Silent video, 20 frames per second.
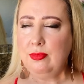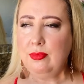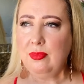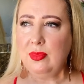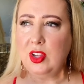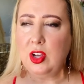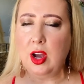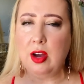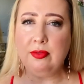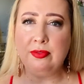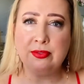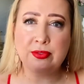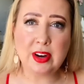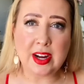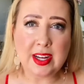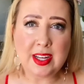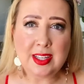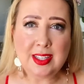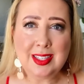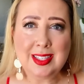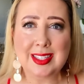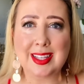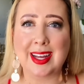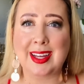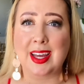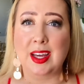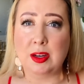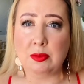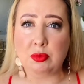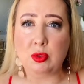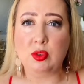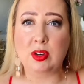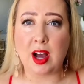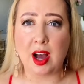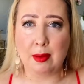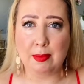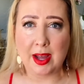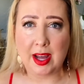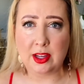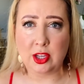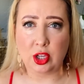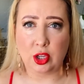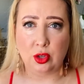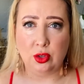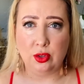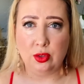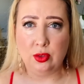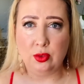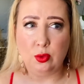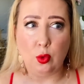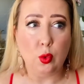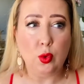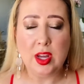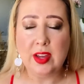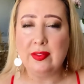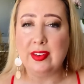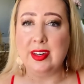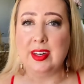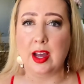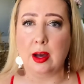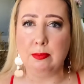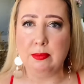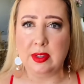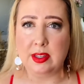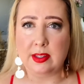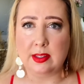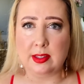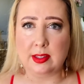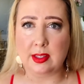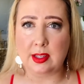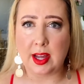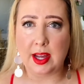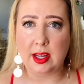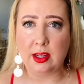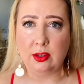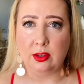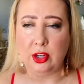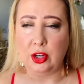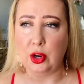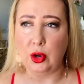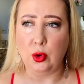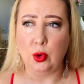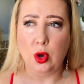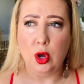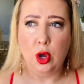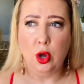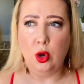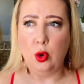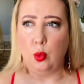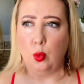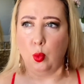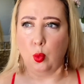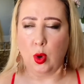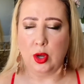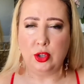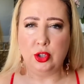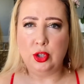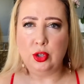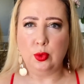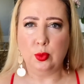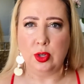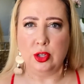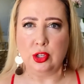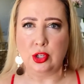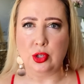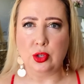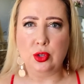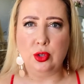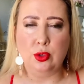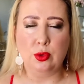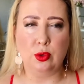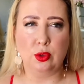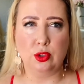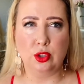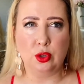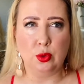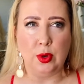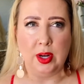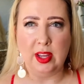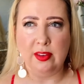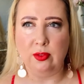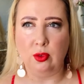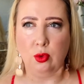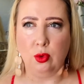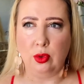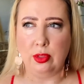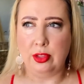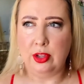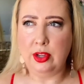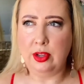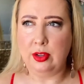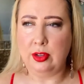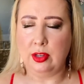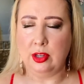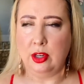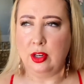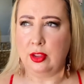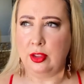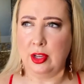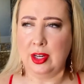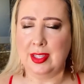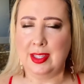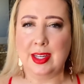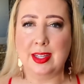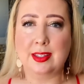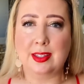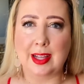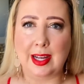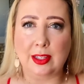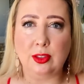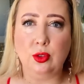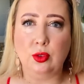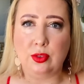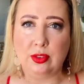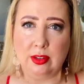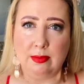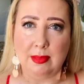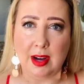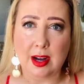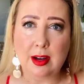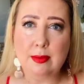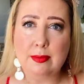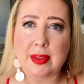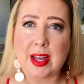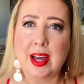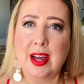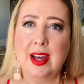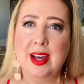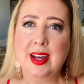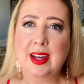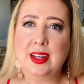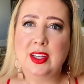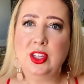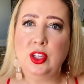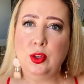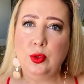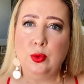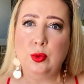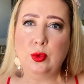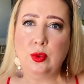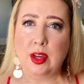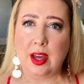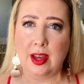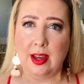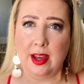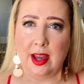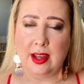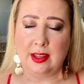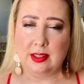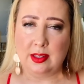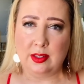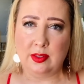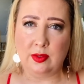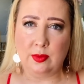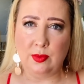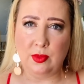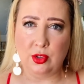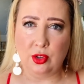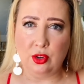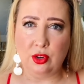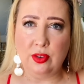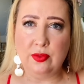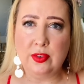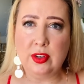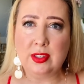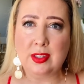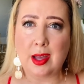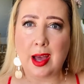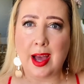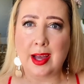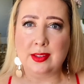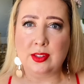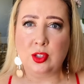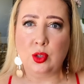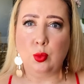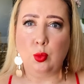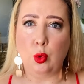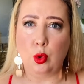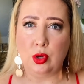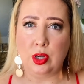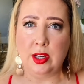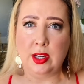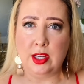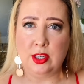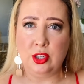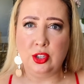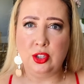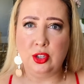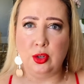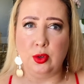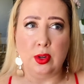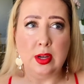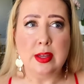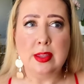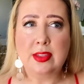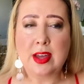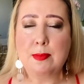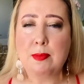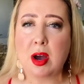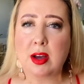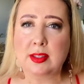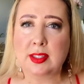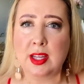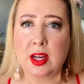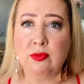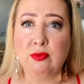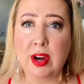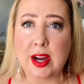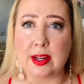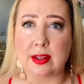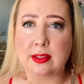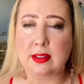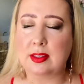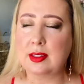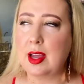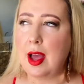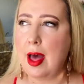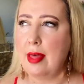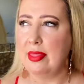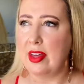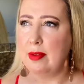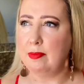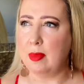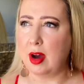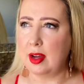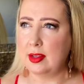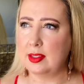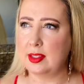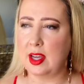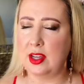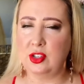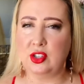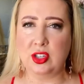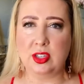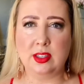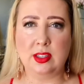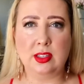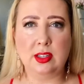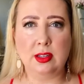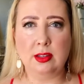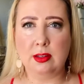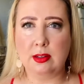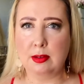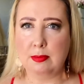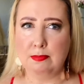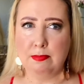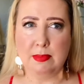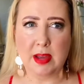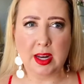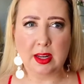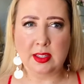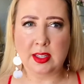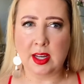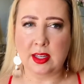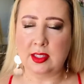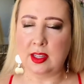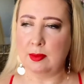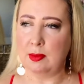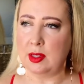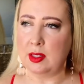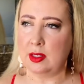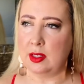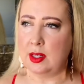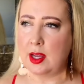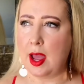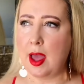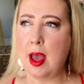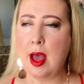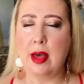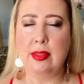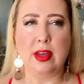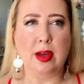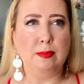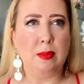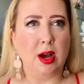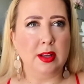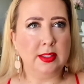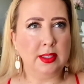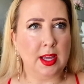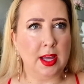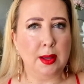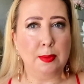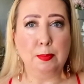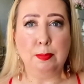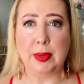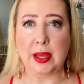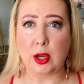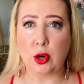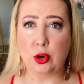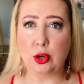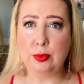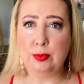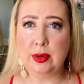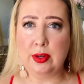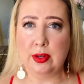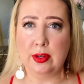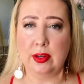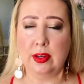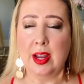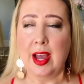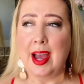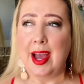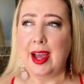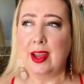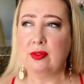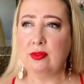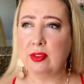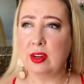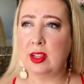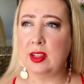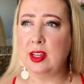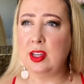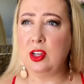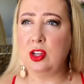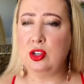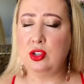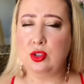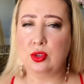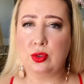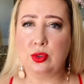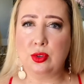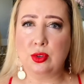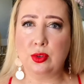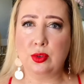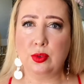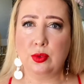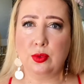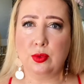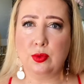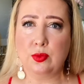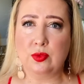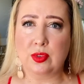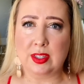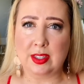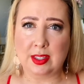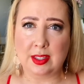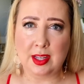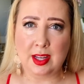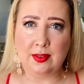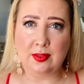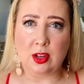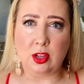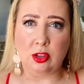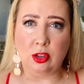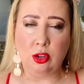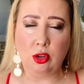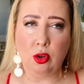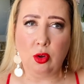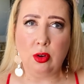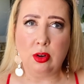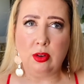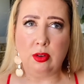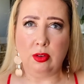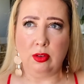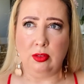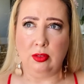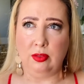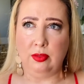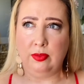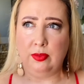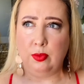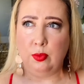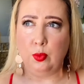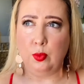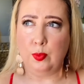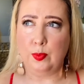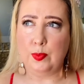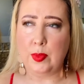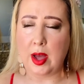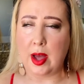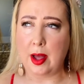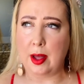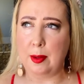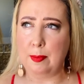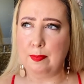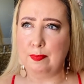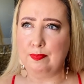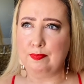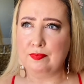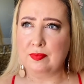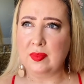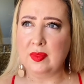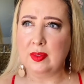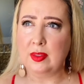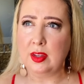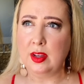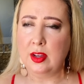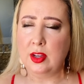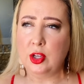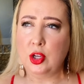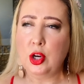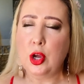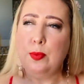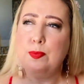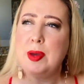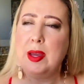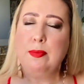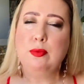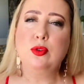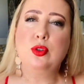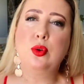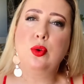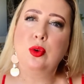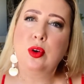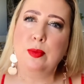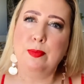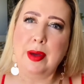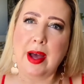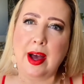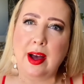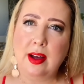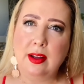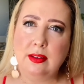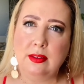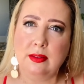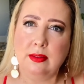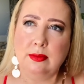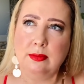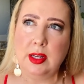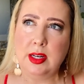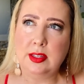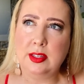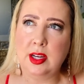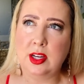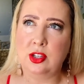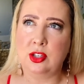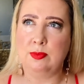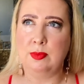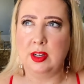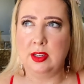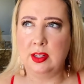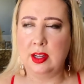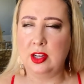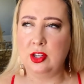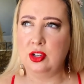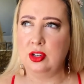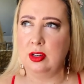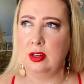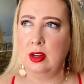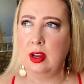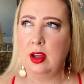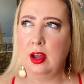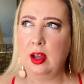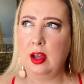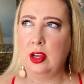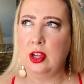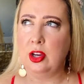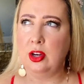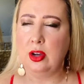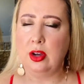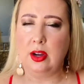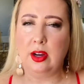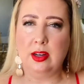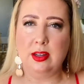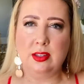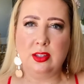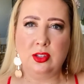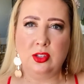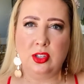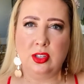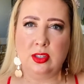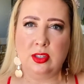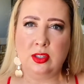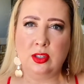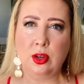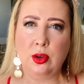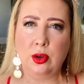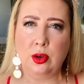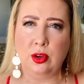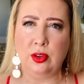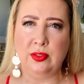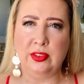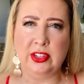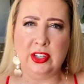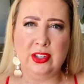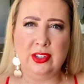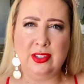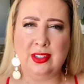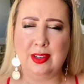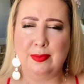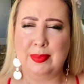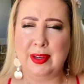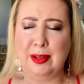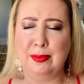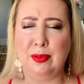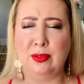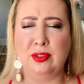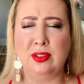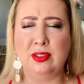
friends. Like it will come at you, or even numbers like, you know, 1212 or 24, 36, like look them up. You will get answers from the universe as to what you need to do. They might say rest. They might say just meditate 10 minutes a day. They might say be open. And really you do receive a lot of, you know, people talk about meditation, you know, and it's just so overused that people are just like,